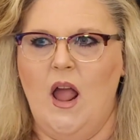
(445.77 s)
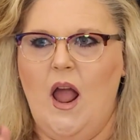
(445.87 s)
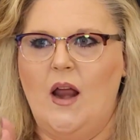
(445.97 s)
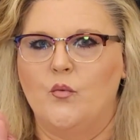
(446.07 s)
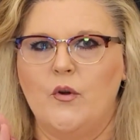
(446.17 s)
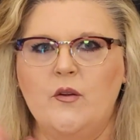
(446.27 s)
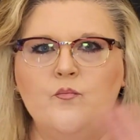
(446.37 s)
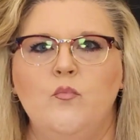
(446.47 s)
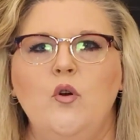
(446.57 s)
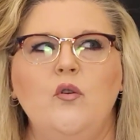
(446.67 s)
and
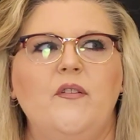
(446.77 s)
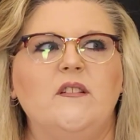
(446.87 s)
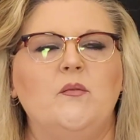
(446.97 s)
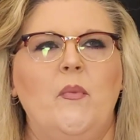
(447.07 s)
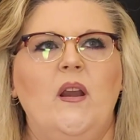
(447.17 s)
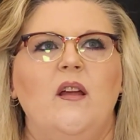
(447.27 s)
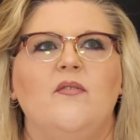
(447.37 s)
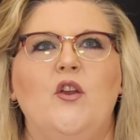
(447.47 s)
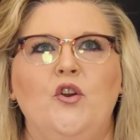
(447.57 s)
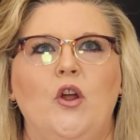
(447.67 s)
remove as many
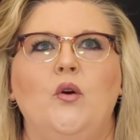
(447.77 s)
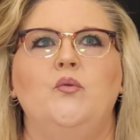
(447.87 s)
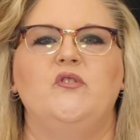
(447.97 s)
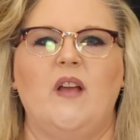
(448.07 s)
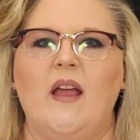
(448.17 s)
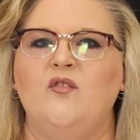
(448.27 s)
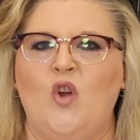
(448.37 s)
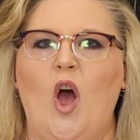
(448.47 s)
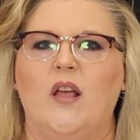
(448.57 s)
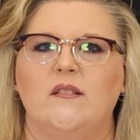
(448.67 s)
of the no's and
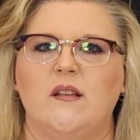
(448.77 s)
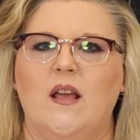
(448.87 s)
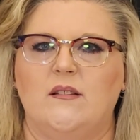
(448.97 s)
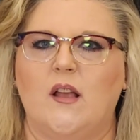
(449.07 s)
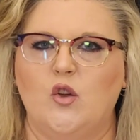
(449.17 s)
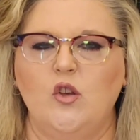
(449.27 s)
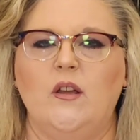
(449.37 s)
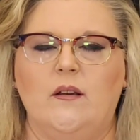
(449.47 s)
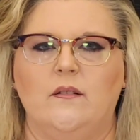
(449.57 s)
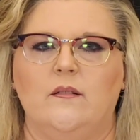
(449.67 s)
nots as I could.